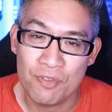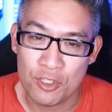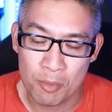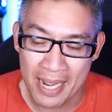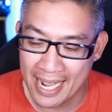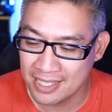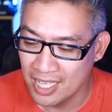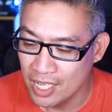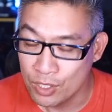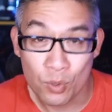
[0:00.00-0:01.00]
Future Past
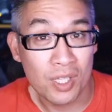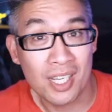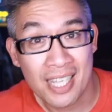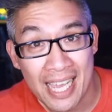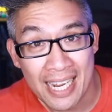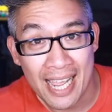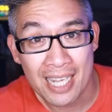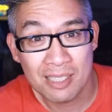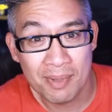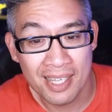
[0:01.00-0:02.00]
through the Uncanny
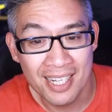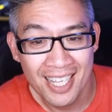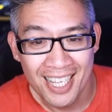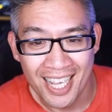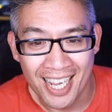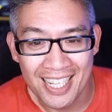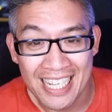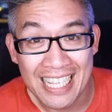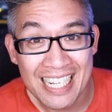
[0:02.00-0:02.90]
X-Men. It